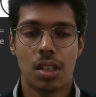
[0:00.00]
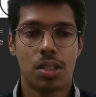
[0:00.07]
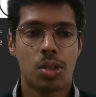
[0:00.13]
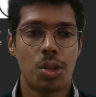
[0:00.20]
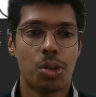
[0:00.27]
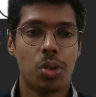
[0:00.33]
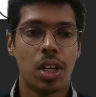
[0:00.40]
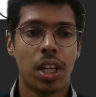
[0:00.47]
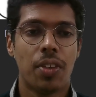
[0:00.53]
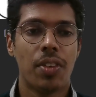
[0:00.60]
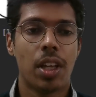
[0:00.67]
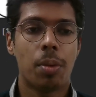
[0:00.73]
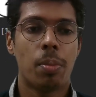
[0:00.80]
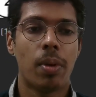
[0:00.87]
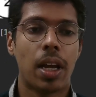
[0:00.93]
So today we
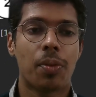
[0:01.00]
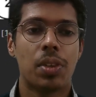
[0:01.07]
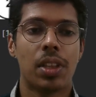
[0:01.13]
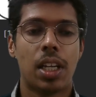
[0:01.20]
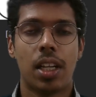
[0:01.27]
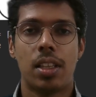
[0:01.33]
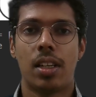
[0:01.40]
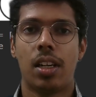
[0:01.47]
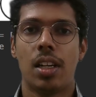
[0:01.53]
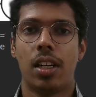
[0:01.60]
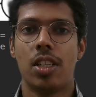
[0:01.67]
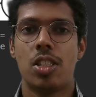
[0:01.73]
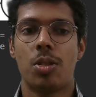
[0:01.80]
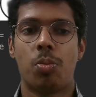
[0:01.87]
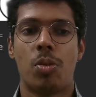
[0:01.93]
are back with another linked
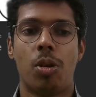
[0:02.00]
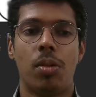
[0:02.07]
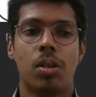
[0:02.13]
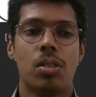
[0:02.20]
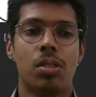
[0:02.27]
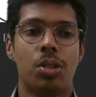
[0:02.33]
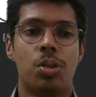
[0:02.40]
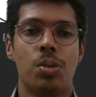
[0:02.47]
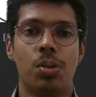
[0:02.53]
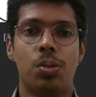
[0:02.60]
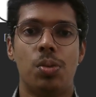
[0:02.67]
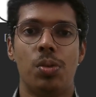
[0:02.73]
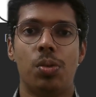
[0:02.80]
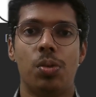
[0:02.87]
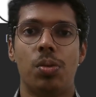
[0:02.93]
list problem
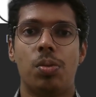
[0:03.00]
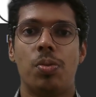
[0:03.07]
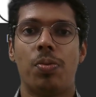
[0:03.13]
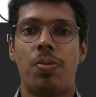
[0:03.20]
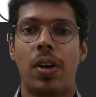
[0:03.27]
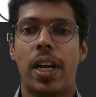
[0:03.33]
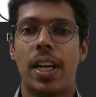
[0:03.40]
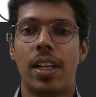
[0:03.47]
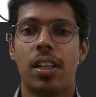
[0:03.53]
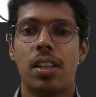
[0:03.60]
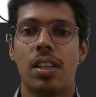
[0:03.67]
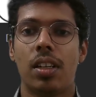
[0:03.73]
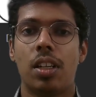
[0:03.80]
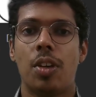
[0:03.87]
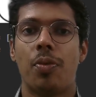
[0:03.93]
to find
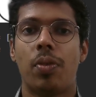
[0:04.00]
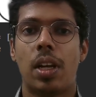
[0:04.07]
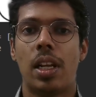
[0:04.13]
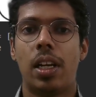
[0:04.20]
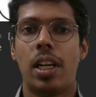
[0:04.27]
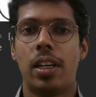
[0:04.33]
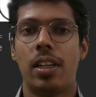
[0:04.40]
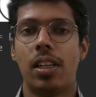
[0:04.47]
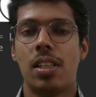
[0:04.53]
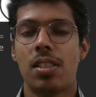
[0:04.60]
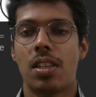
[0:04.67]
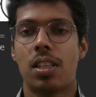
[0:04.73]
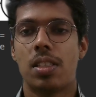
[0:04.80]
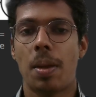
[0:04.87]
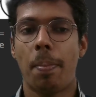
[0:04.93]
if a linked list
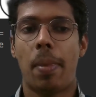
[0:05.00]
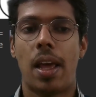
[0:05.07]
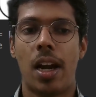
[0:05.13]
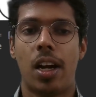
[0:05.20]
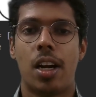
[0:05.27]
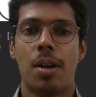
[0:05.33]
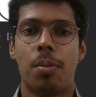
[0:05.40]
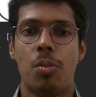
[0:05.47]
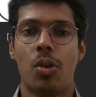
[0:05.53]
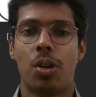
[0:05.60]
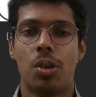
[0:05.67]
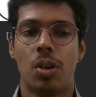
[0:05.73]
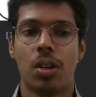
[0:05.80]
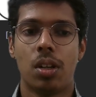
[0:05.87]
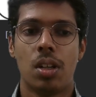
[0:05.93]
is a palindrome or
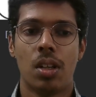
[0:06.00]
not.